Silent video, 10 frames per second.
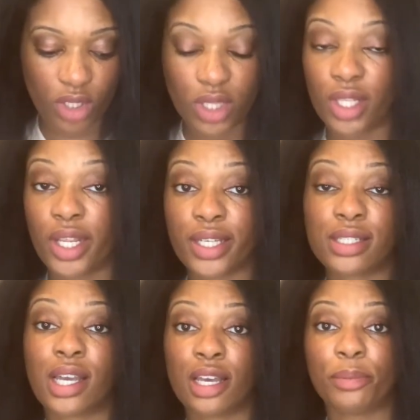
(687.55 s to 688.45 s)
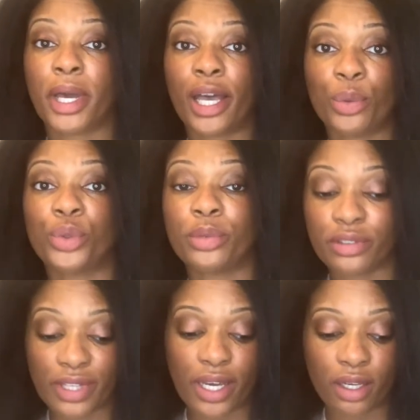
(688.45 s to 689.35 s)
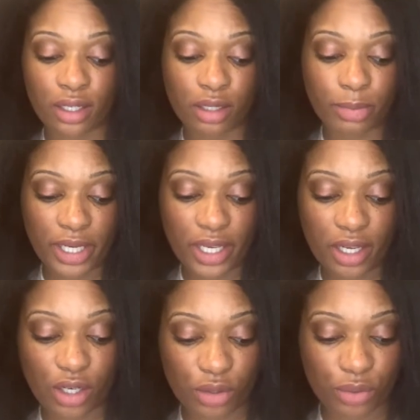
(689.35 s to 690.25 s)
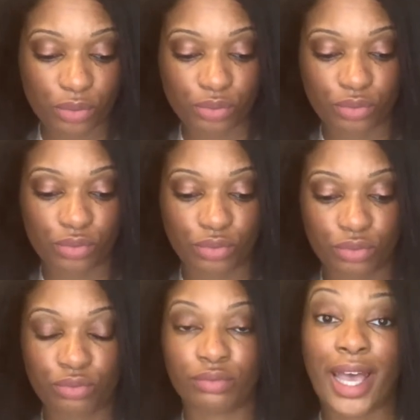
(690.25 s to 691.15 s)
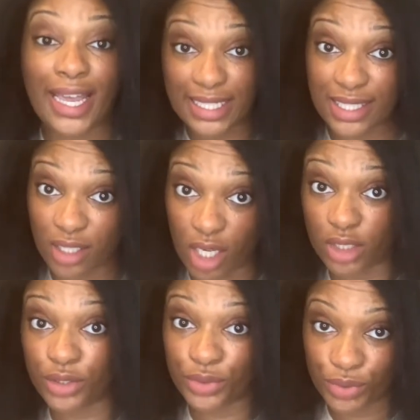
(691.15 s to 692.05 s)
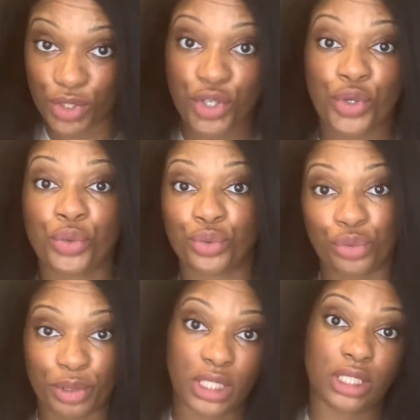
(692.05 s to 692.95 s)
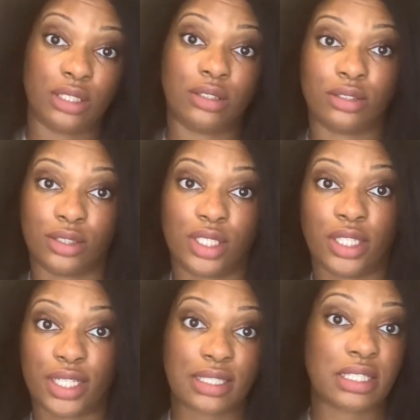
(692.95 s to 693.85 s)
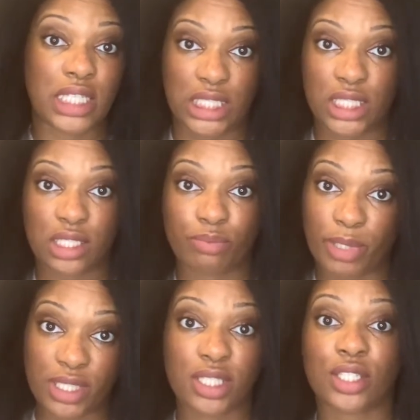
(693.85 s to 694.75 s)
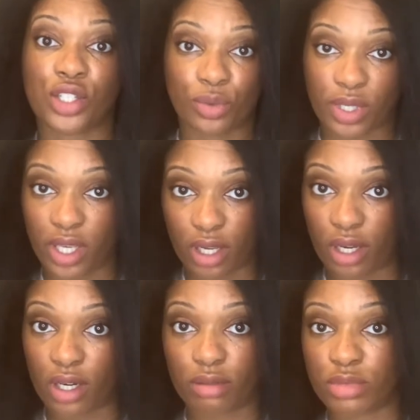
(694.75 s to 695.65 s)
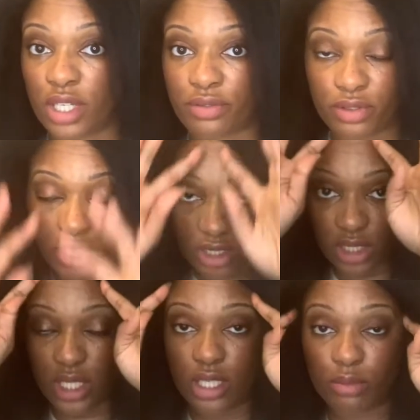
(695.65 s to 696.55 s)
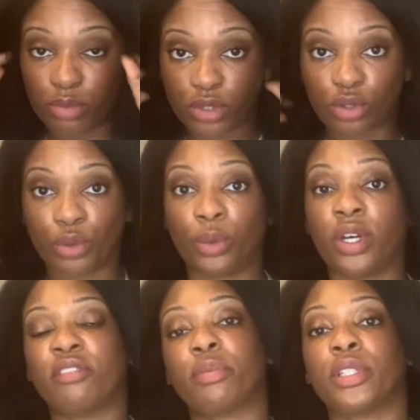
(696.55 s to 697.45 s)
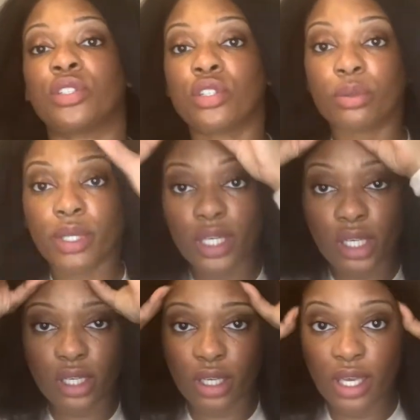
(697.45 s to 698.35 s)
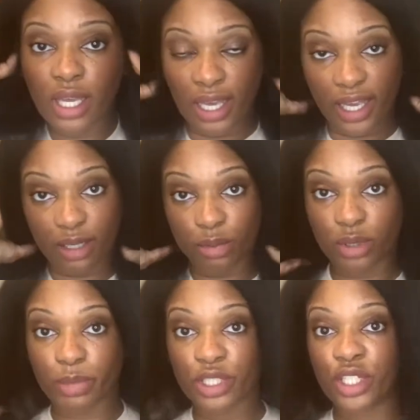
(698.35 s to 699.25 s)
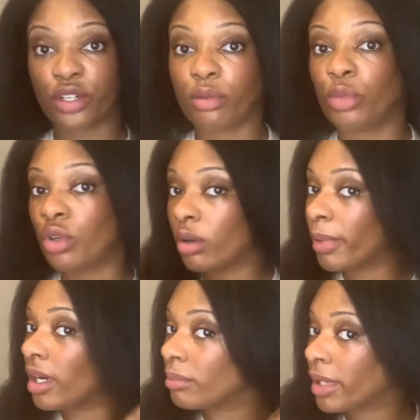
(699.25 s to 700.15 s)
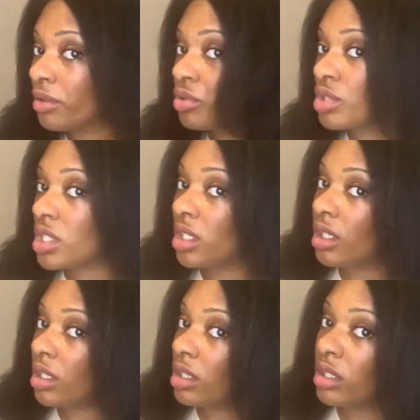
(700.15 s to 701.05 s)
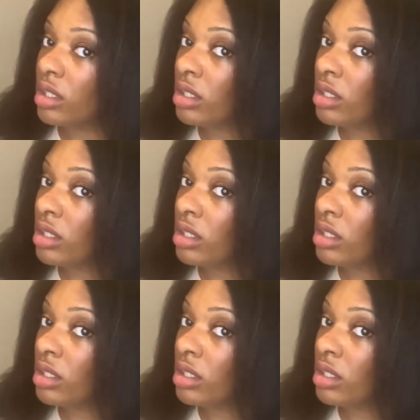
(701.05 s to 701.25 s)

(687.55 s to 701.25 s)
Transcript: the next time I will be flat ironing my hair at a salon will be in the next 6 months to a year. I'm definitely gonna keep doing what I've been doing, and I'm gonna be sharing more about my routine.